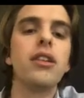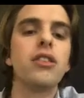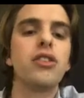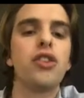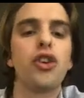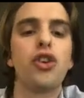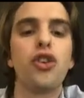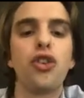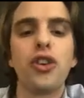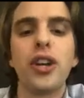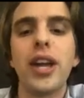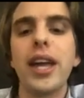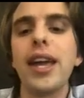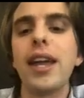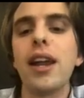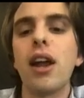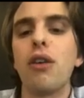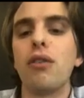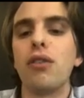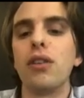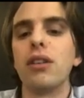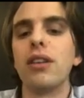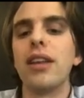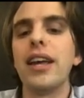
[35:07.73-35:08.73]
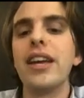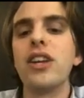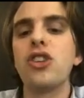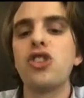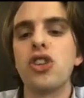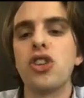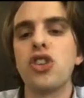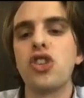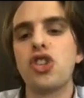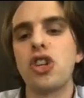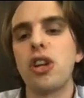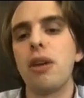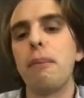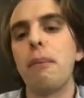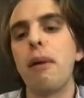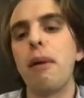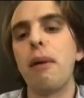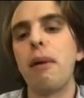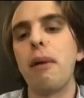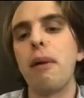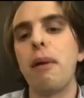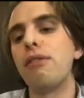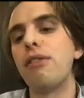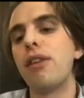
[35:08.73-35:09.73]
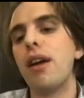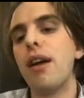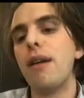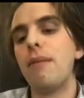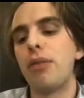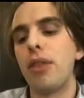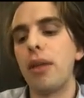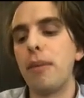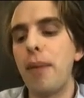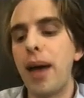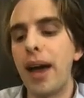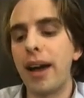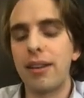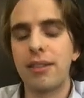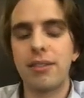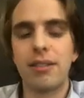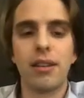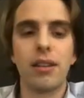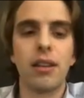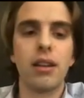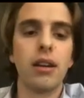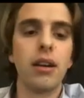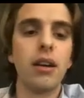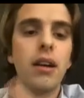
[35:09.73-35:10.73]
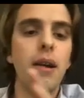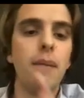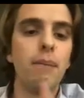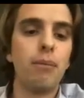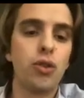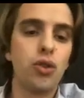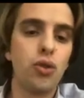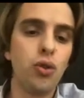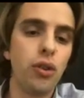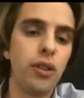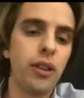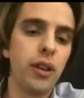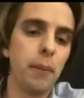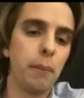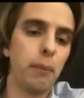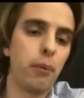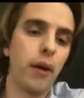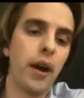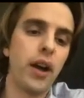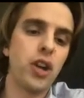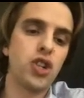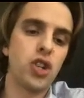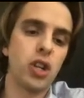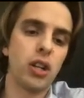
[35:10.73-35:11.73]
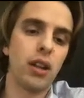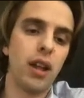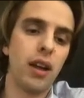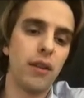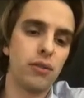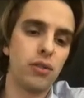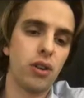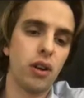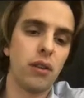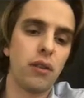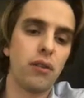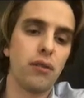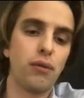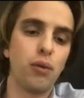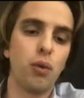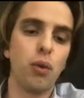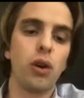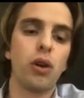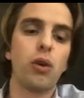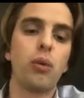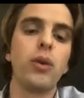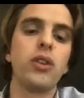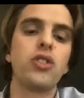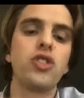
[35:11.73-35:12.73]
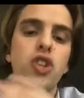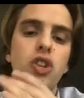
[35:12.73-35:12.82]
to create a relationship of the maxilla to the impression left on the fork, which